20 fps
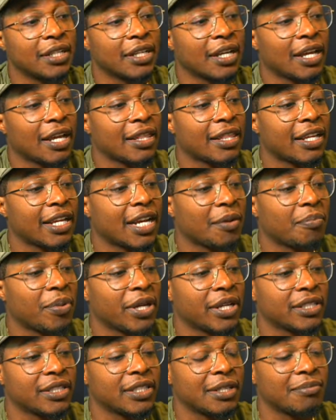I think I
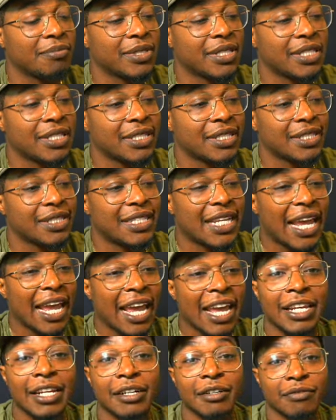picked up
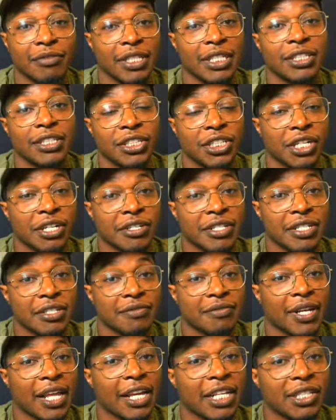ten of these jerseys
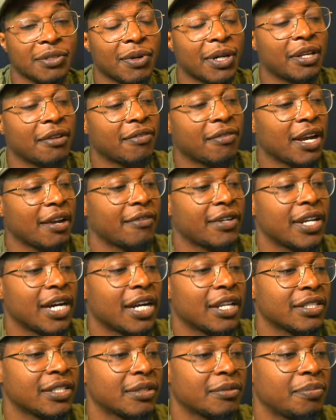for like twenty-five
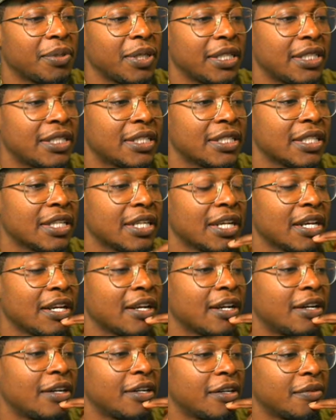dollars a piece.
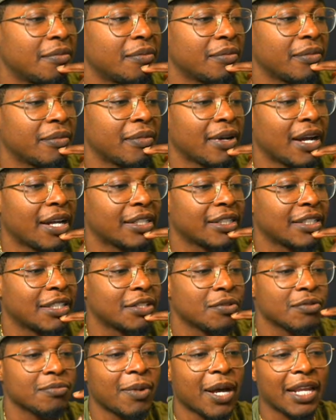Um, this
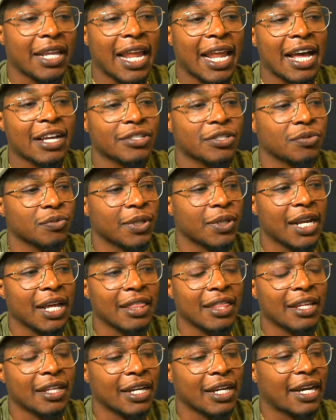was my last one I
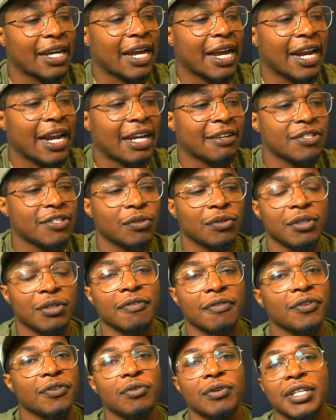think I had. I sold a
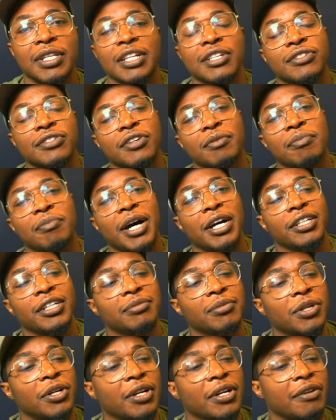few of these on
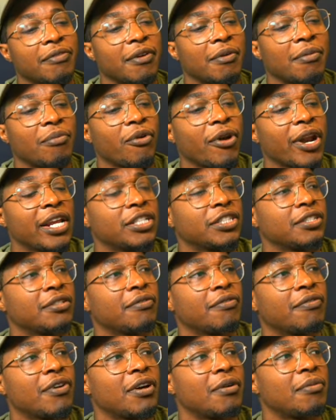Poshmark from ranging
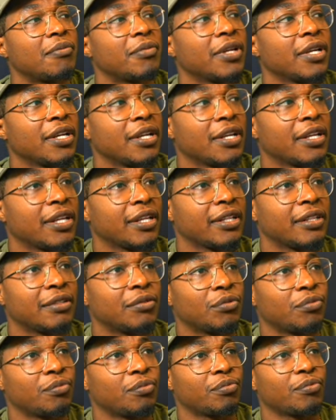from
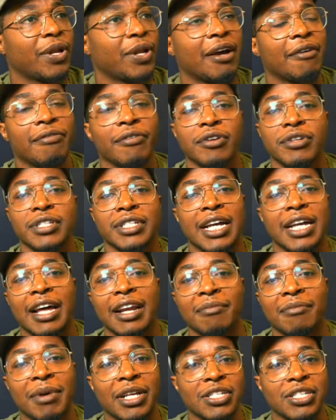when I first got
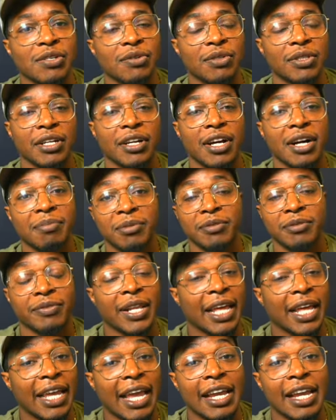them, I sold a couple for
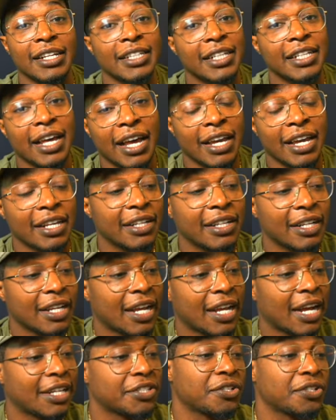like eighty-nine.
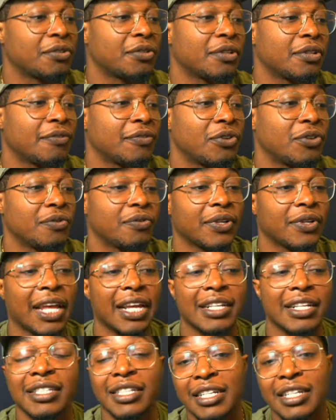I sold a few for
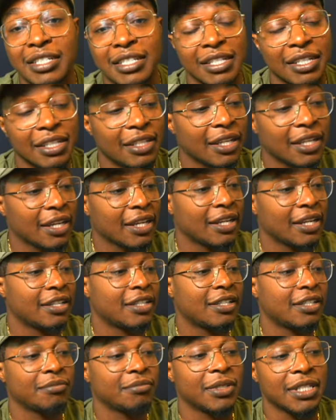like sixty.
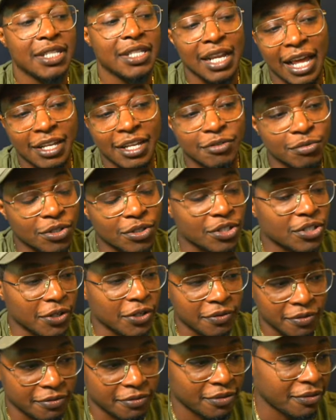Um, this last one
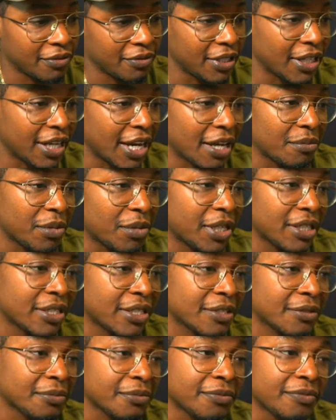sold for fifty-nine
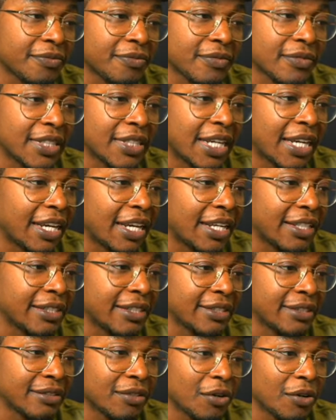bucks.
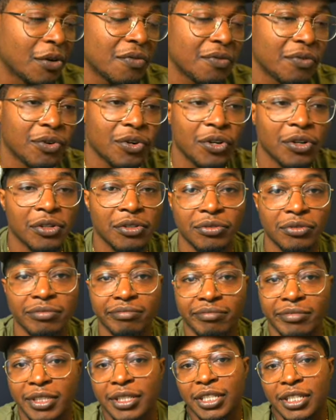And overall,
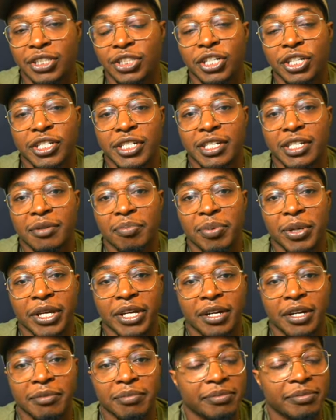good jersey to pick
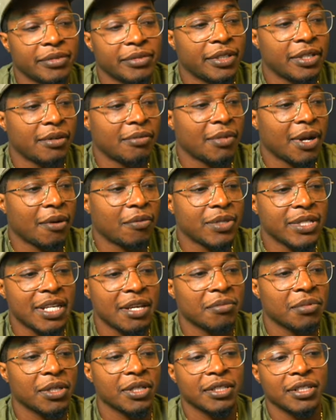up. Um, I was
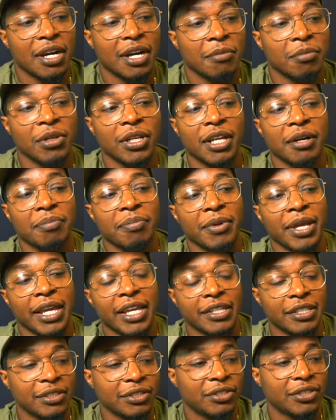able to double up
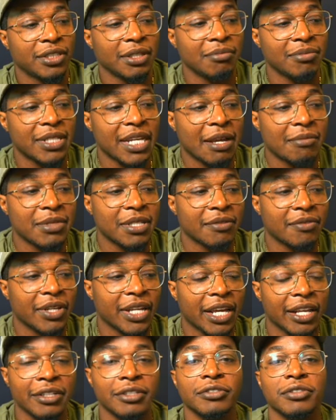and sometimes even
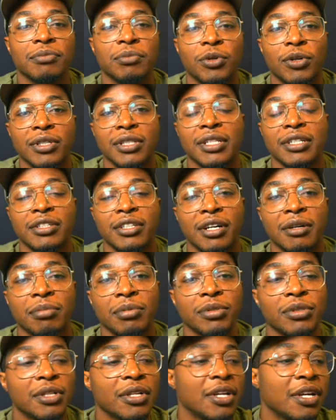get a little more than
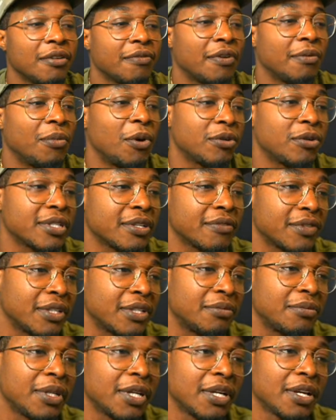double for most of
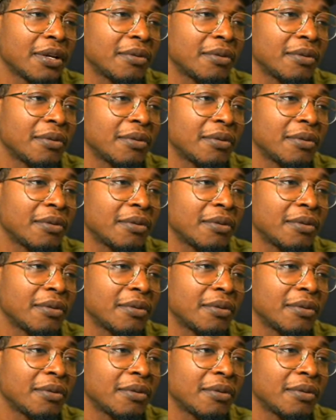them.